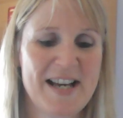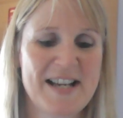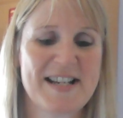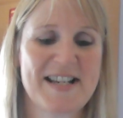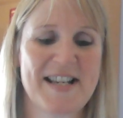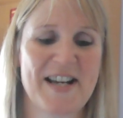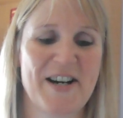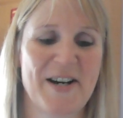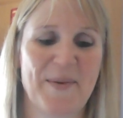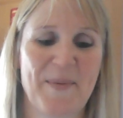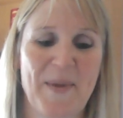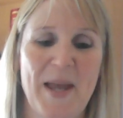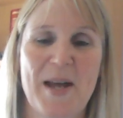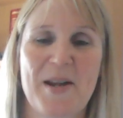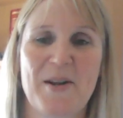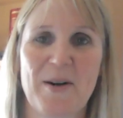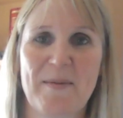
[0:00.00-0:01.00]
So,
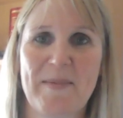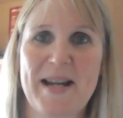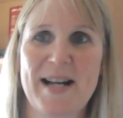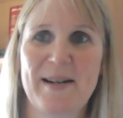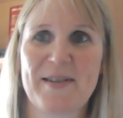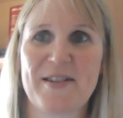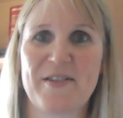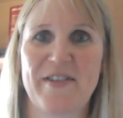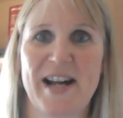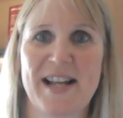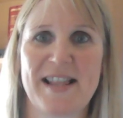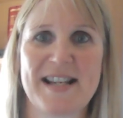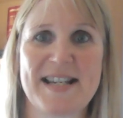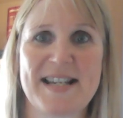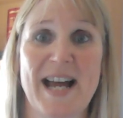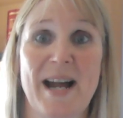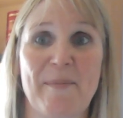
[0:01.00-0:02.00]
not being able to find
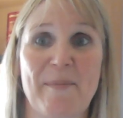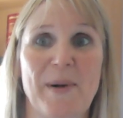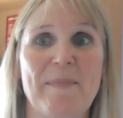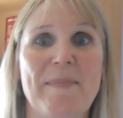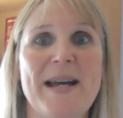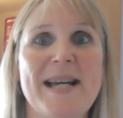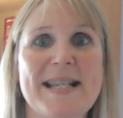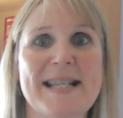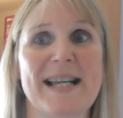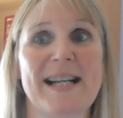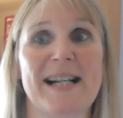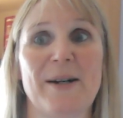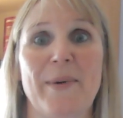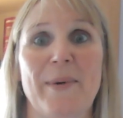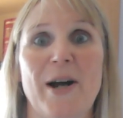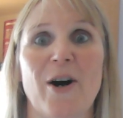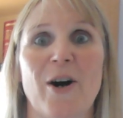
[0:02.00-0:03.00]
the time. Well,
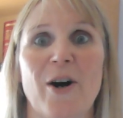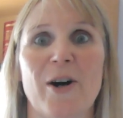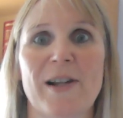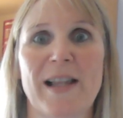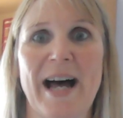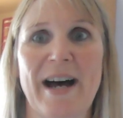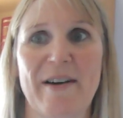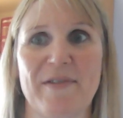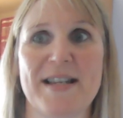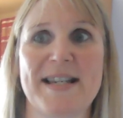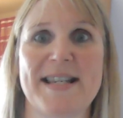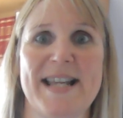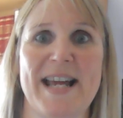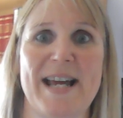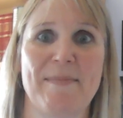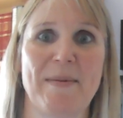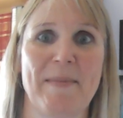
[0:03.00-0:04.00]
basically we all have the
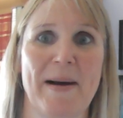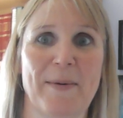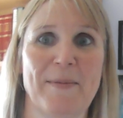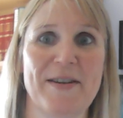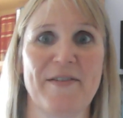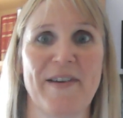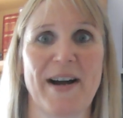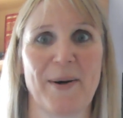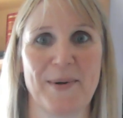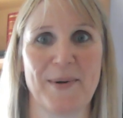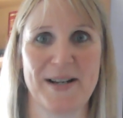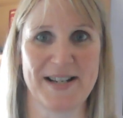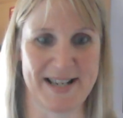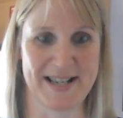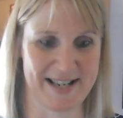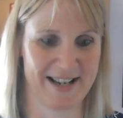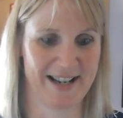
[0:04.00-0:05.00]
same amount of
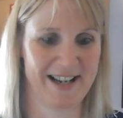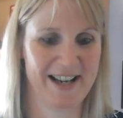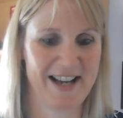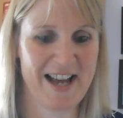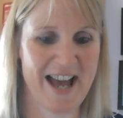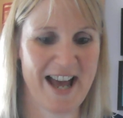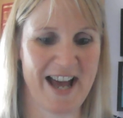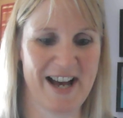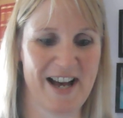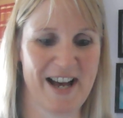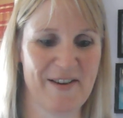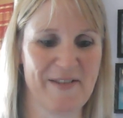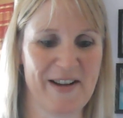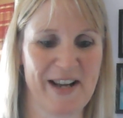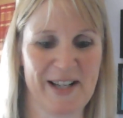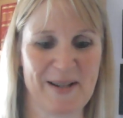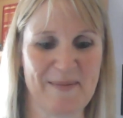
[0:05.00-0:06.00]
hours uh,
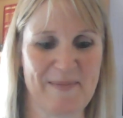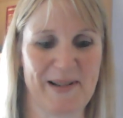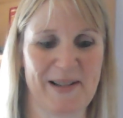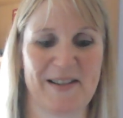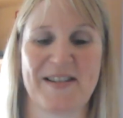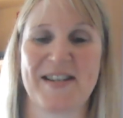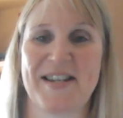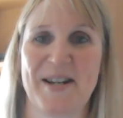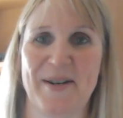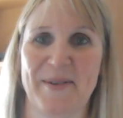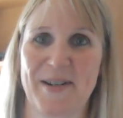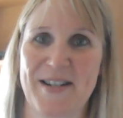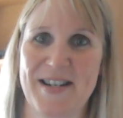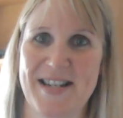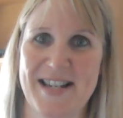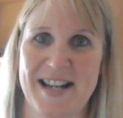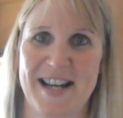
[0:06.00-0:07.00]
available to
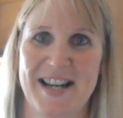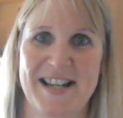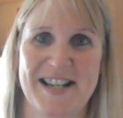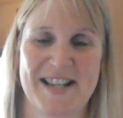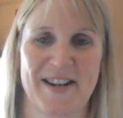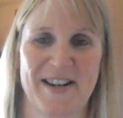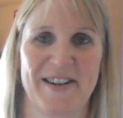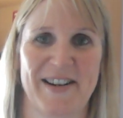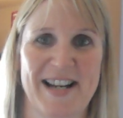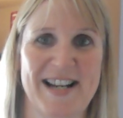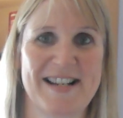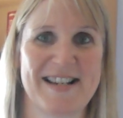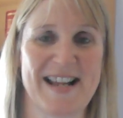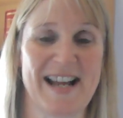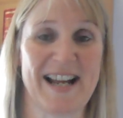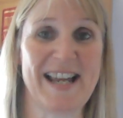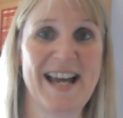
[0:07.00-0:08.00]
us. So
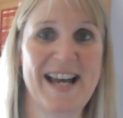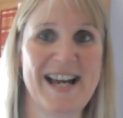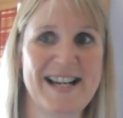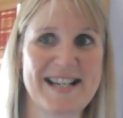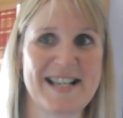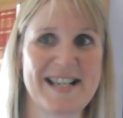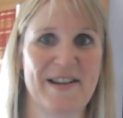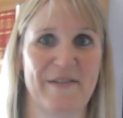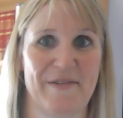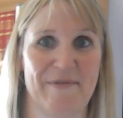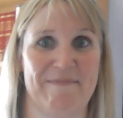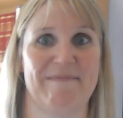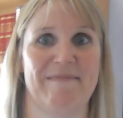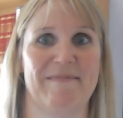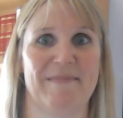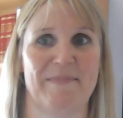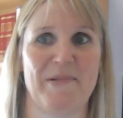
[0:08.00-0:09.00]
it's a case of
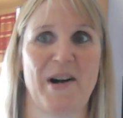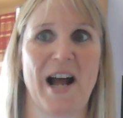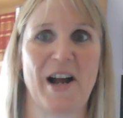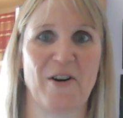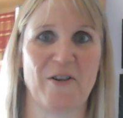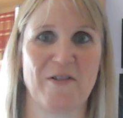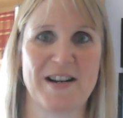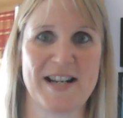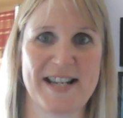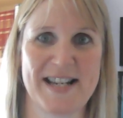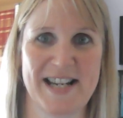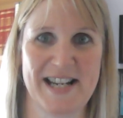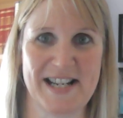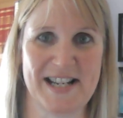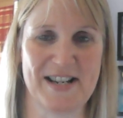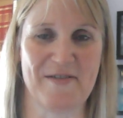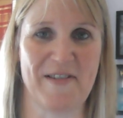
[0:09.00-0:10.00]

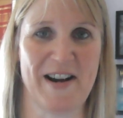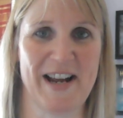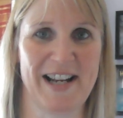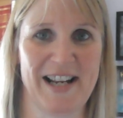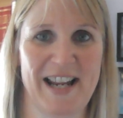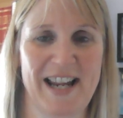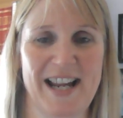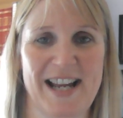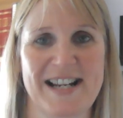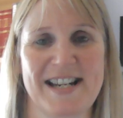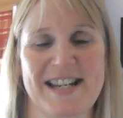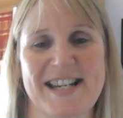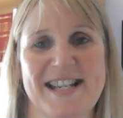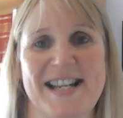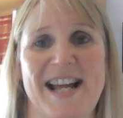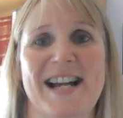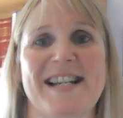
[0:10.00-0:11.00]
priorities really, and
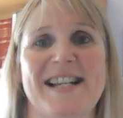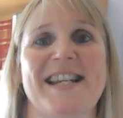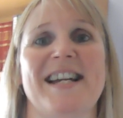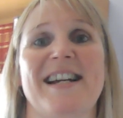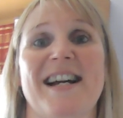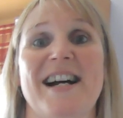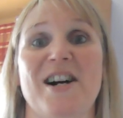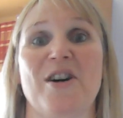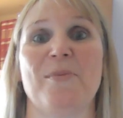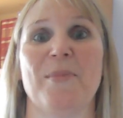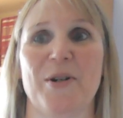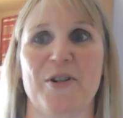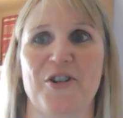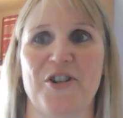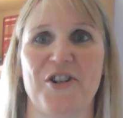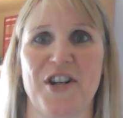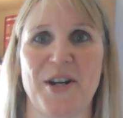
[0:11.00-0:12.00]
deciding how
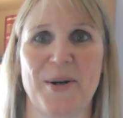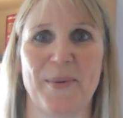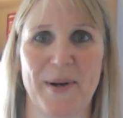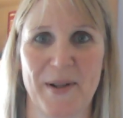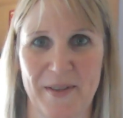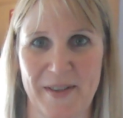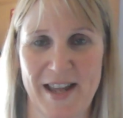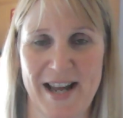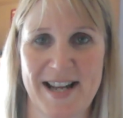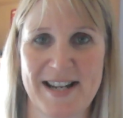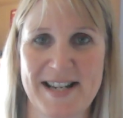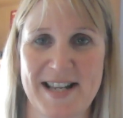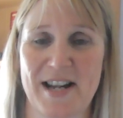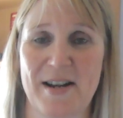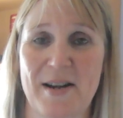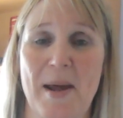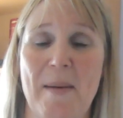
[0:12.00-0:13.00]
much do you want
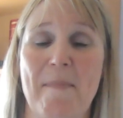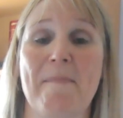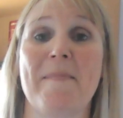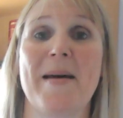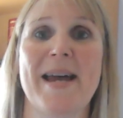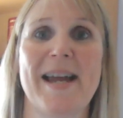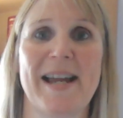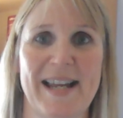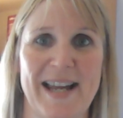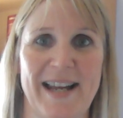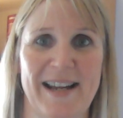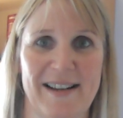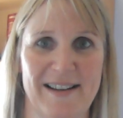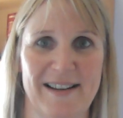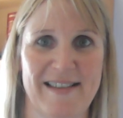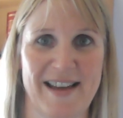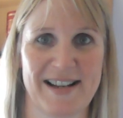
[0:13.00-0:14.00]
this, and, and
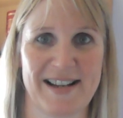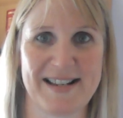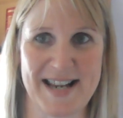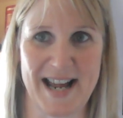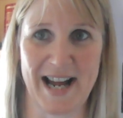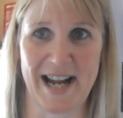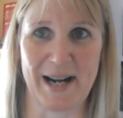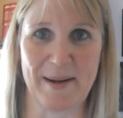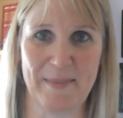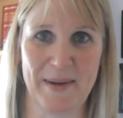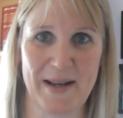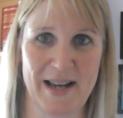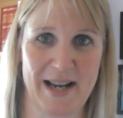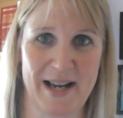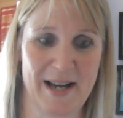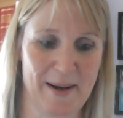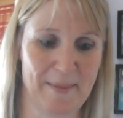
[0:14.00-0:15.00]
making that time,
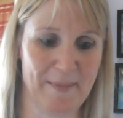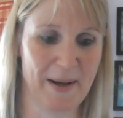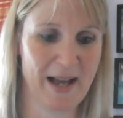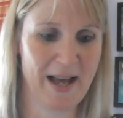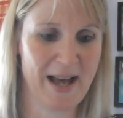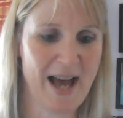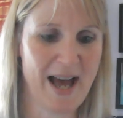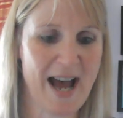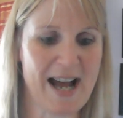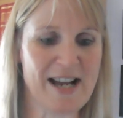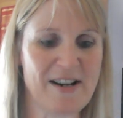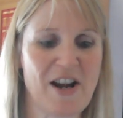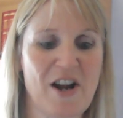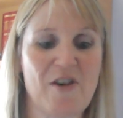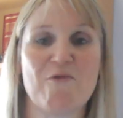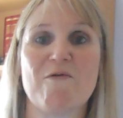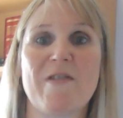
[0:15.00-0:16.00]
um, and,
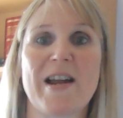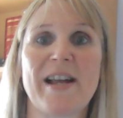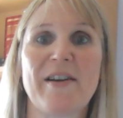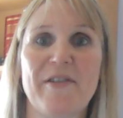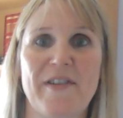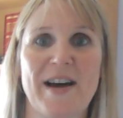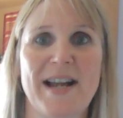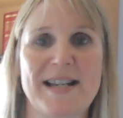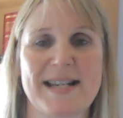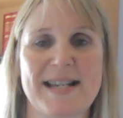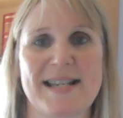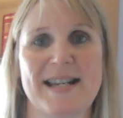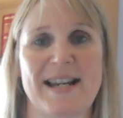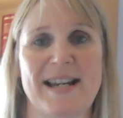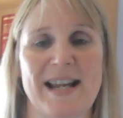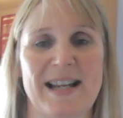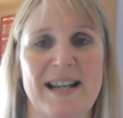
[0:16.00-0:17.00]
and ring
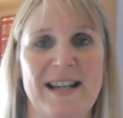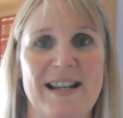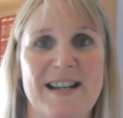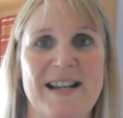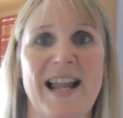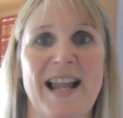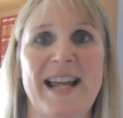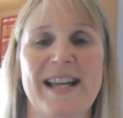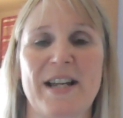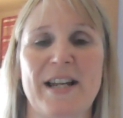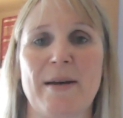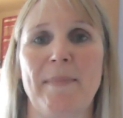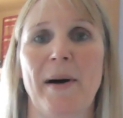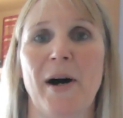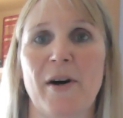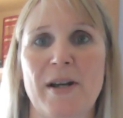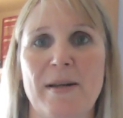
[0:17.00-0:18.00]
fencing it like an
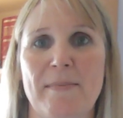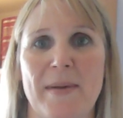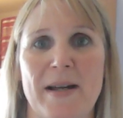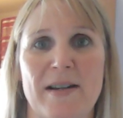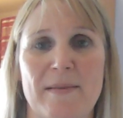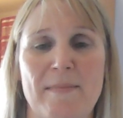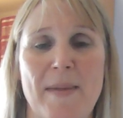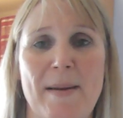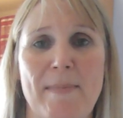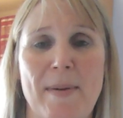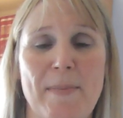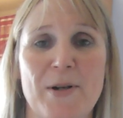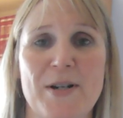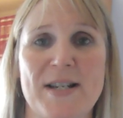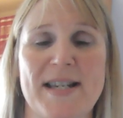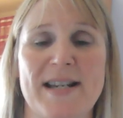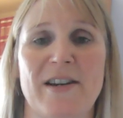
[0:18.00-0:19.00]
appointment, maybe
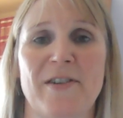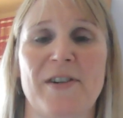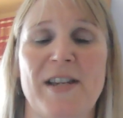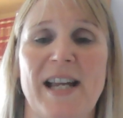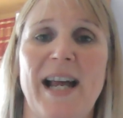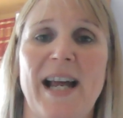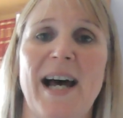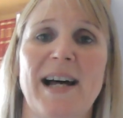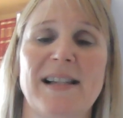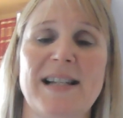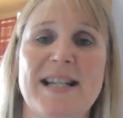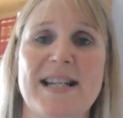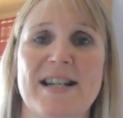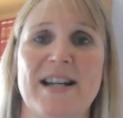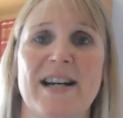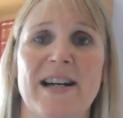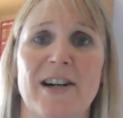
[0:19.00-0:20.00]
putting it on your
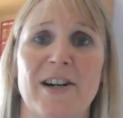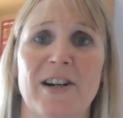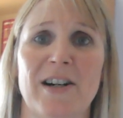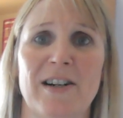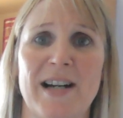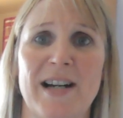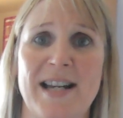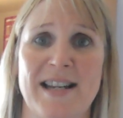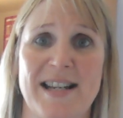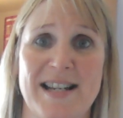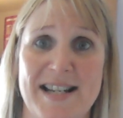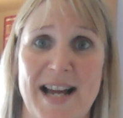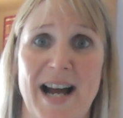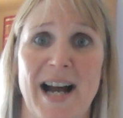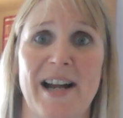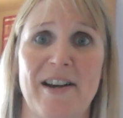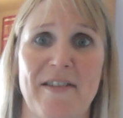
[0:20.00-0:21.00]
calendar or in your
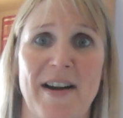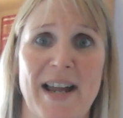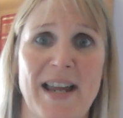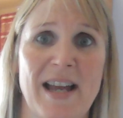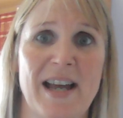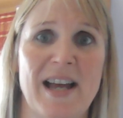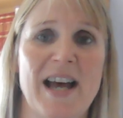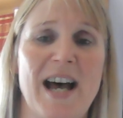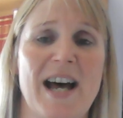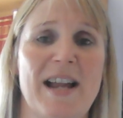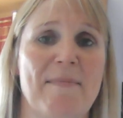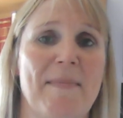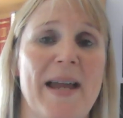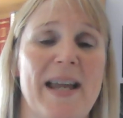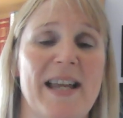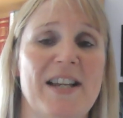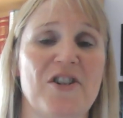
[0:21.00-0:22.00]
diary, and
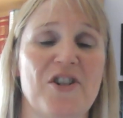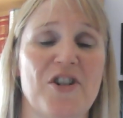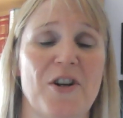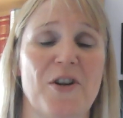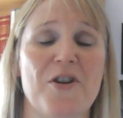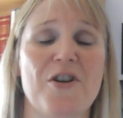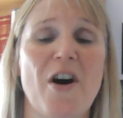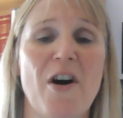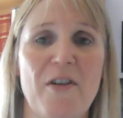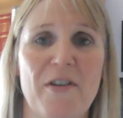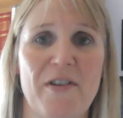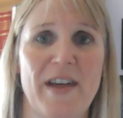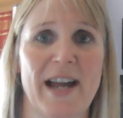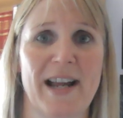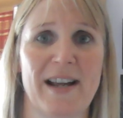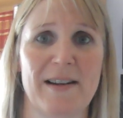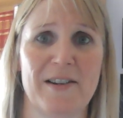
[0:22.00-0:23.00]
making sure
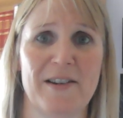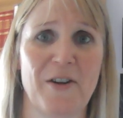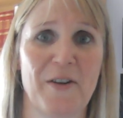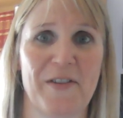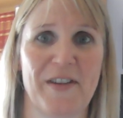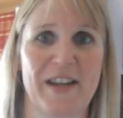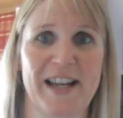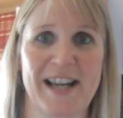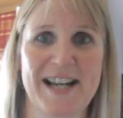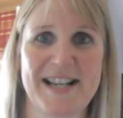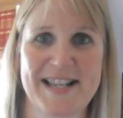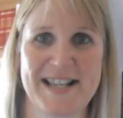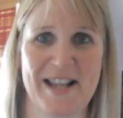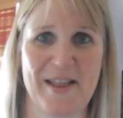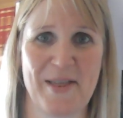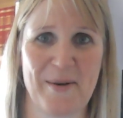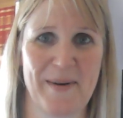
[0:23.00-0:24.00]
nothing nothing
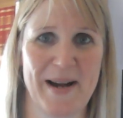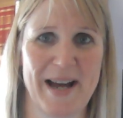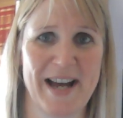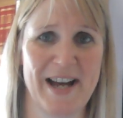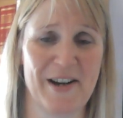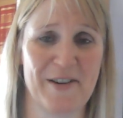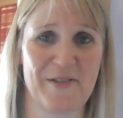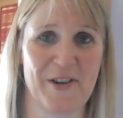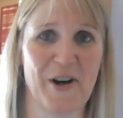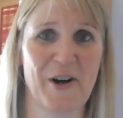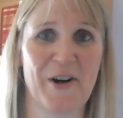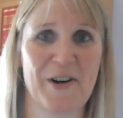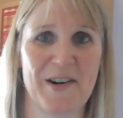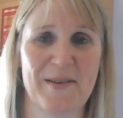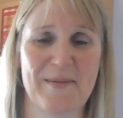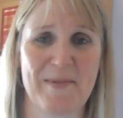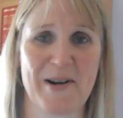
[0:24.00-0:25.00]
gets in the way of
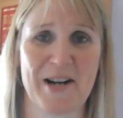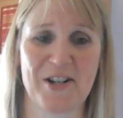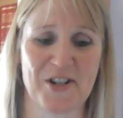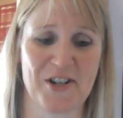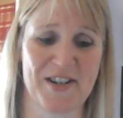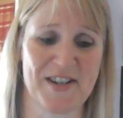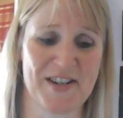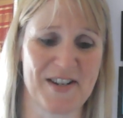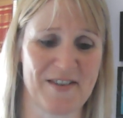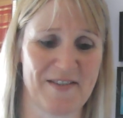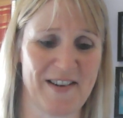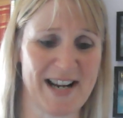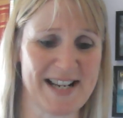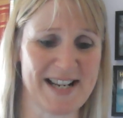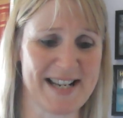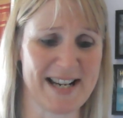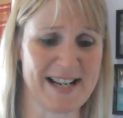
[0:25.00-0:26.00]
your precious
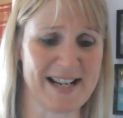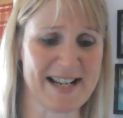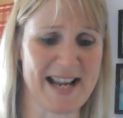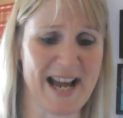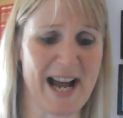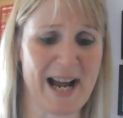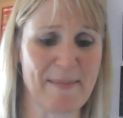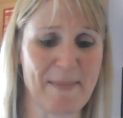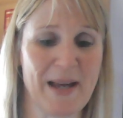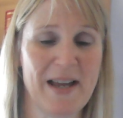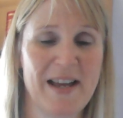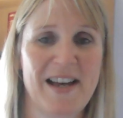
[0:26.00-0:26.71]
writing time.